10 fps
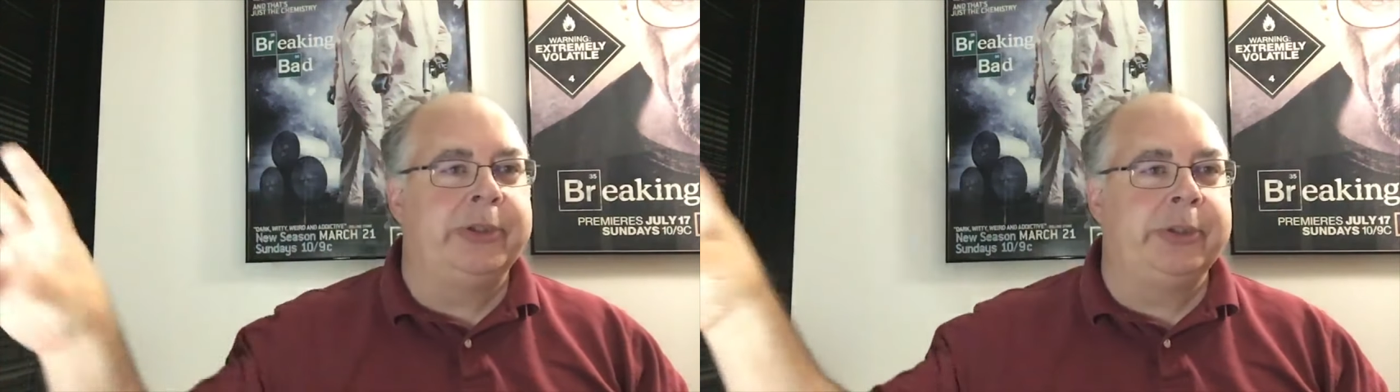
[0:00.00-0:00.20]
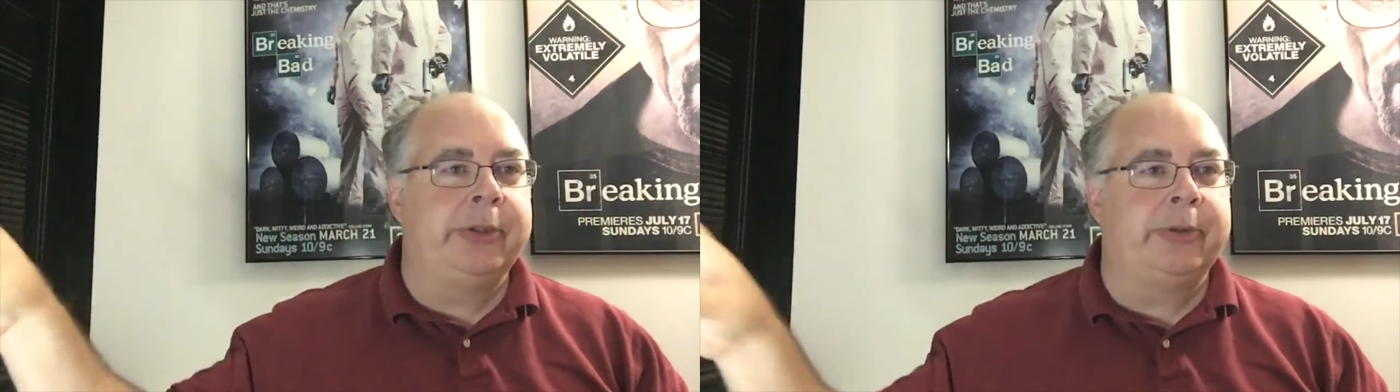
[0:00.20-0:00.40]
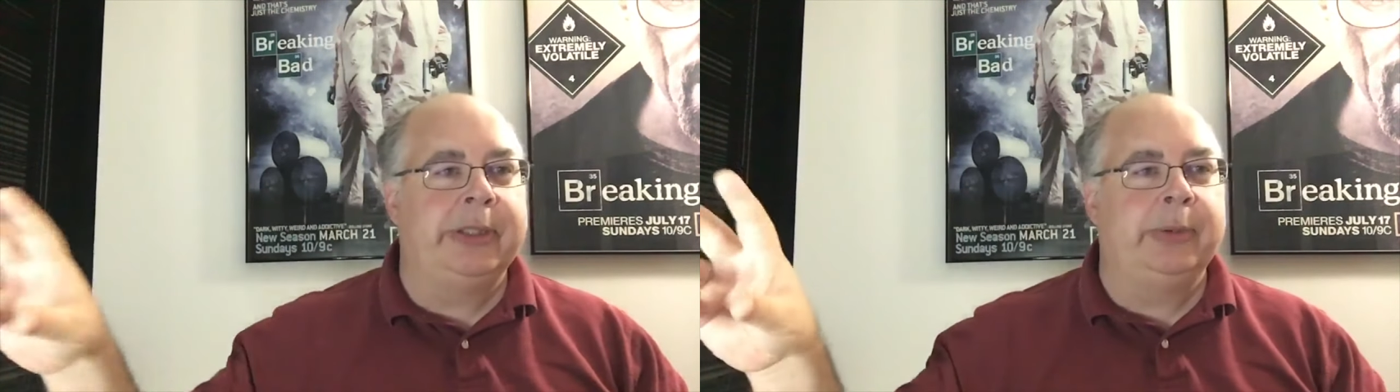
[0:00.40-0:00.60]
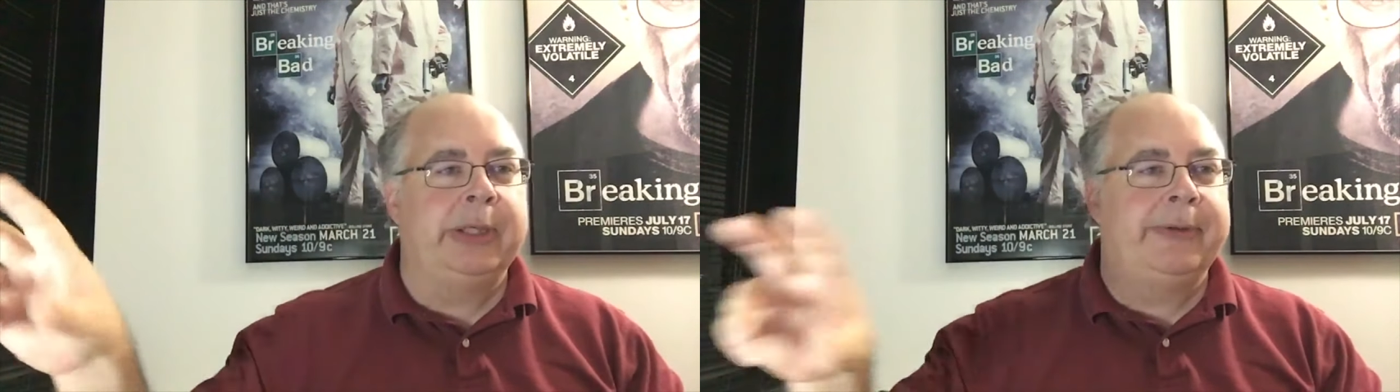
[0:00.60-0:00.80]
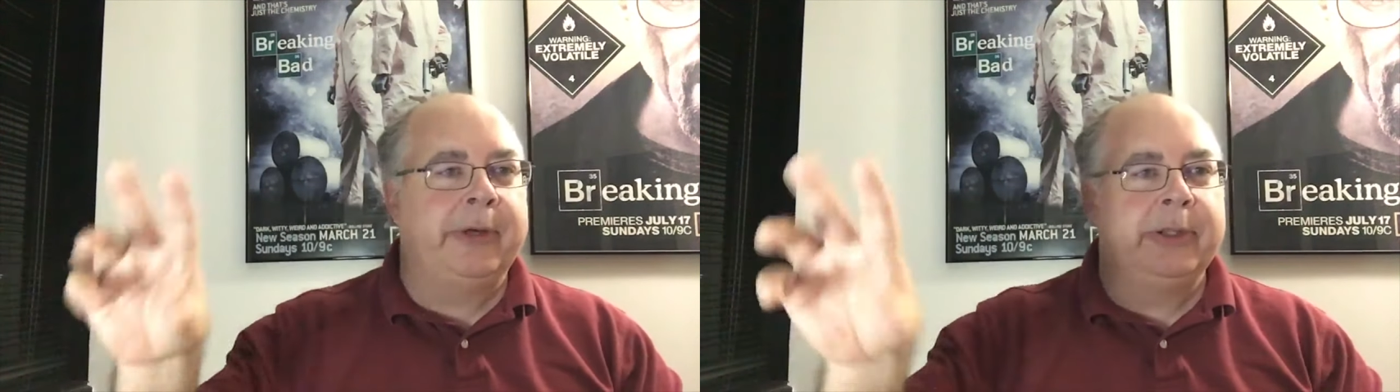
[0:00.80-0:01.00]
two, three,
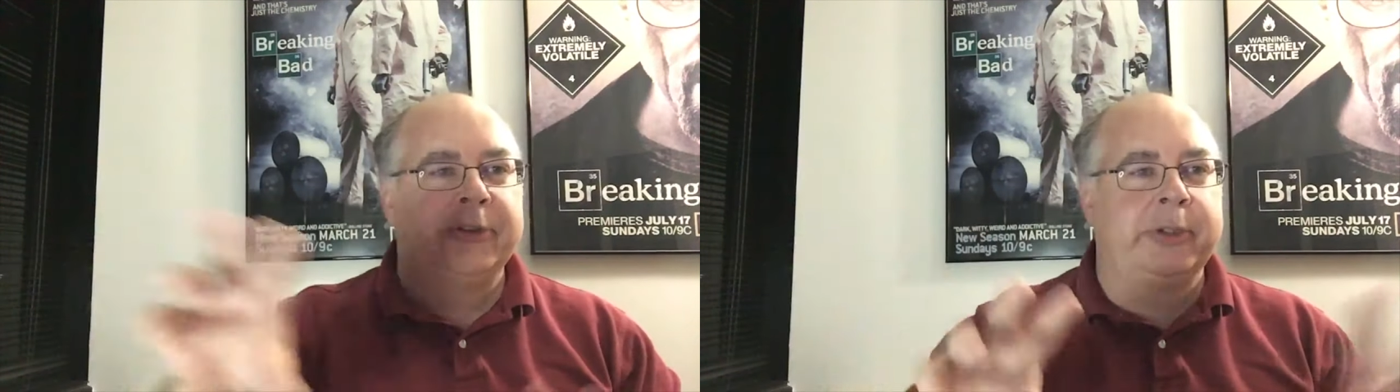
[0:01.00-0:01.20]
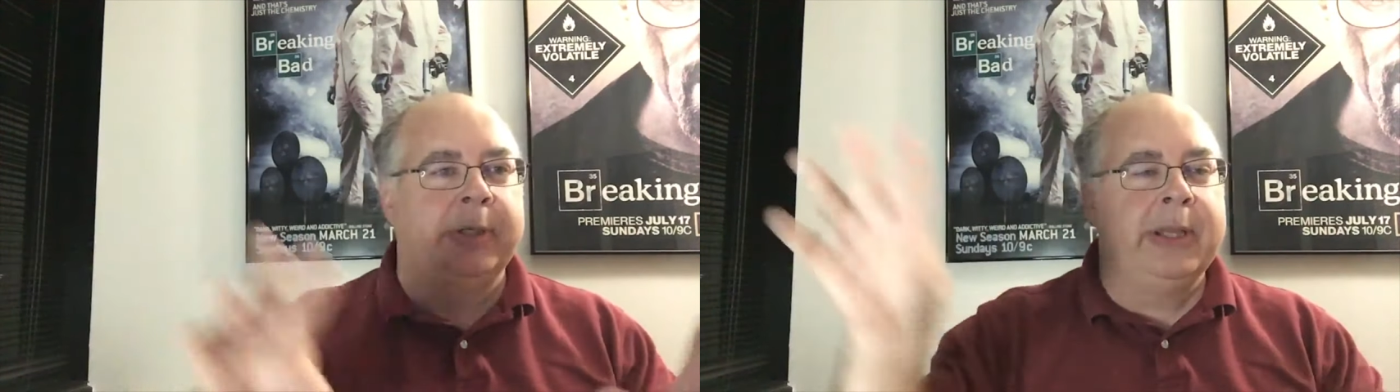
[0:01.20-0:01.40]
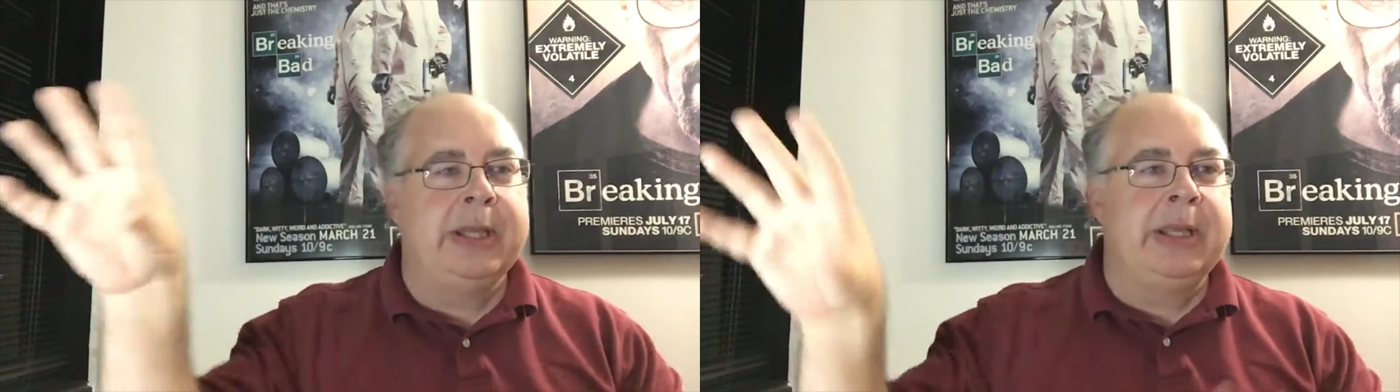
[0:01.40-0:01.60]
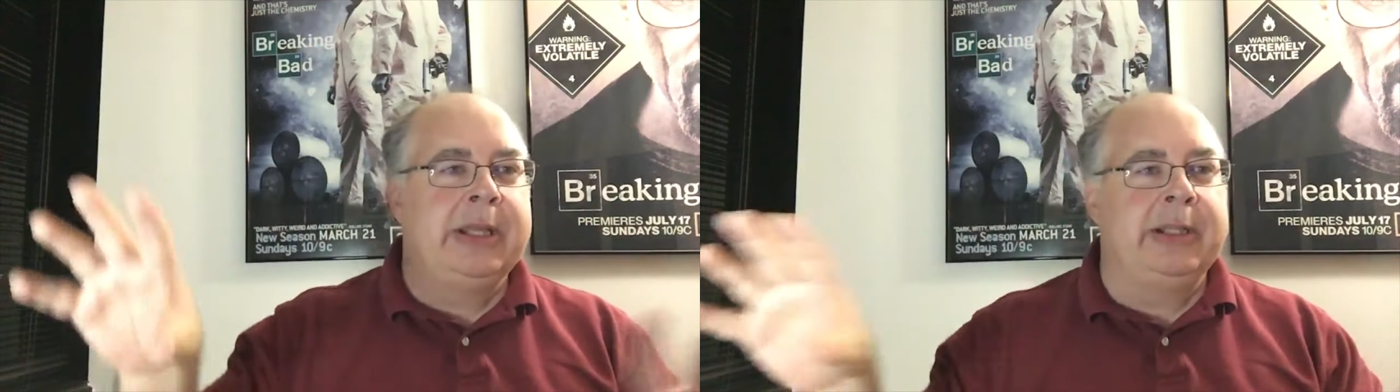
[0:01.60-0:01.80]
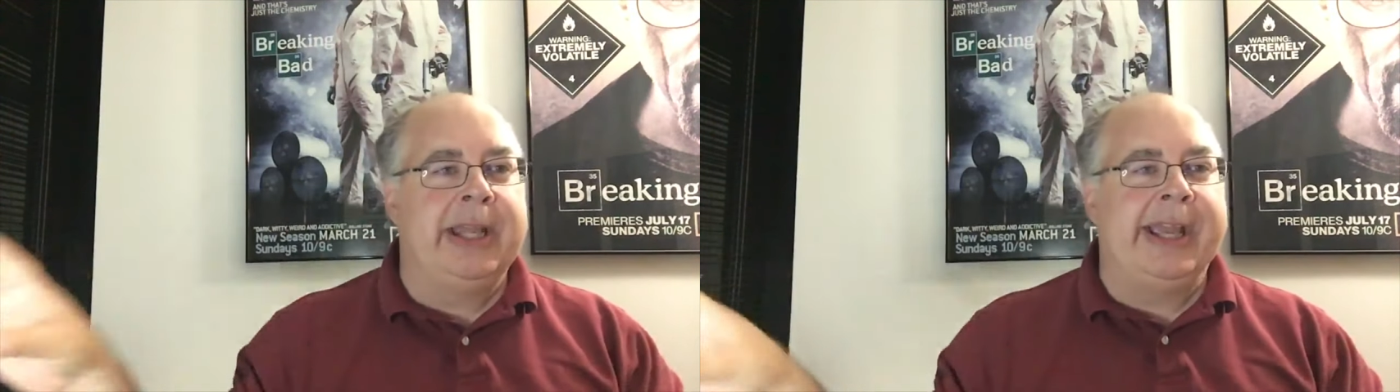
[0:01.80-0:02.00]
whatever, and just sort of
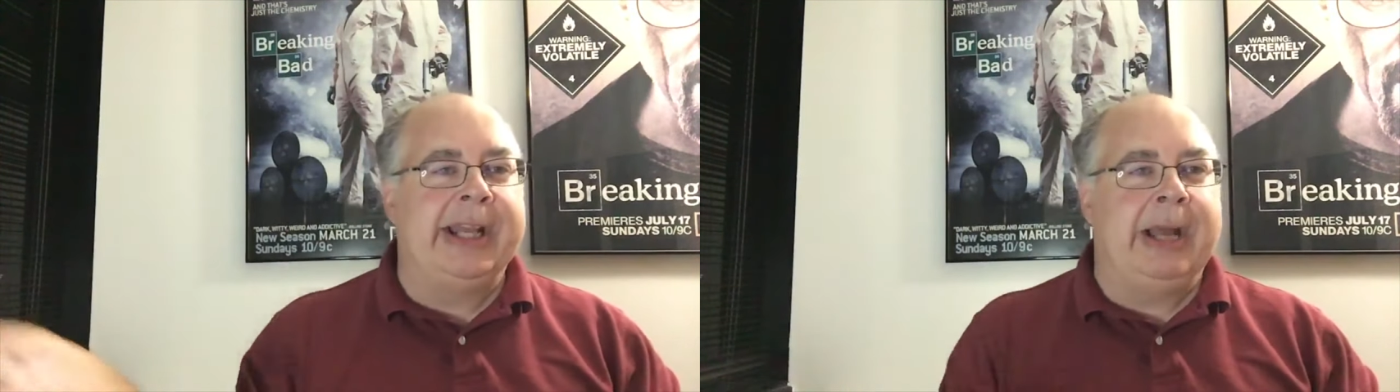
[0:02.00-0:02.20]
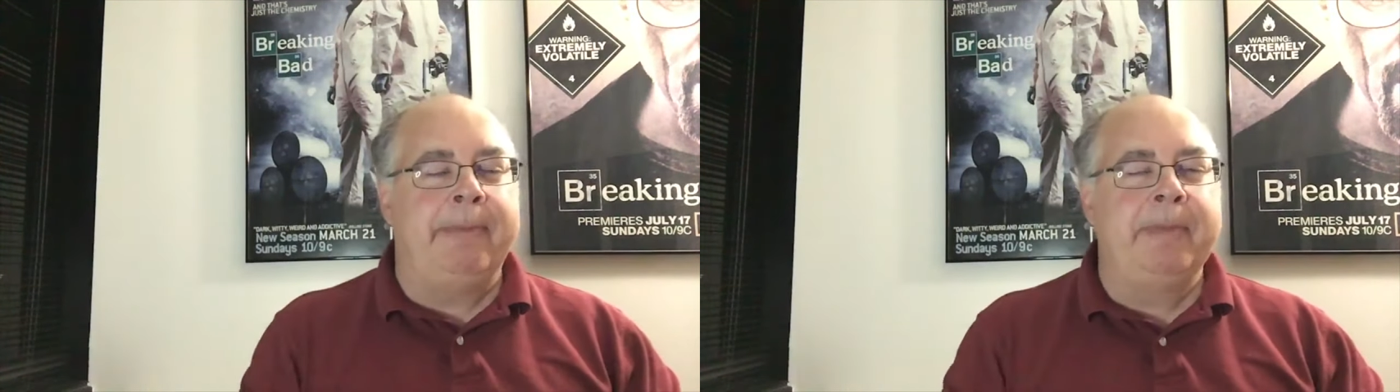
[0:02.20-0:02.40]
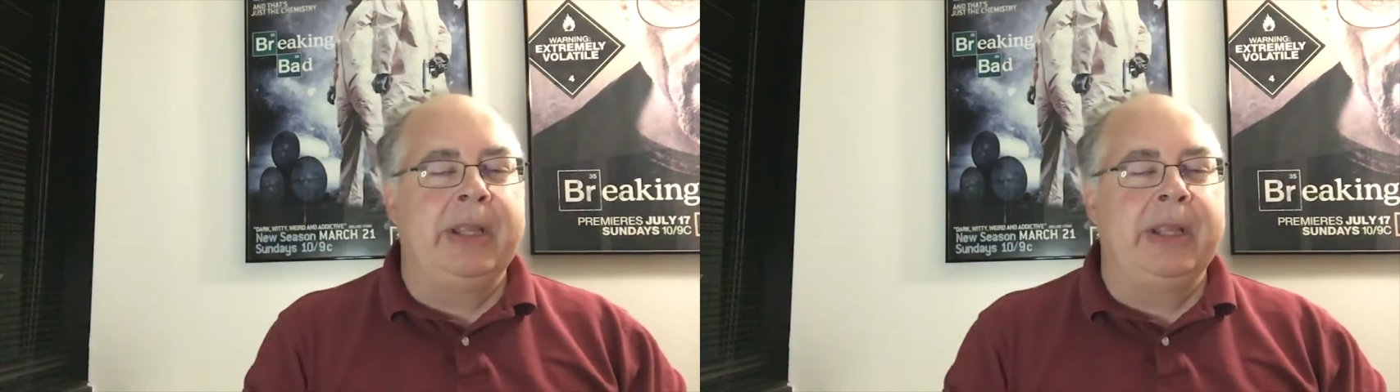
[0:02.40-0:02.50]
lay it up.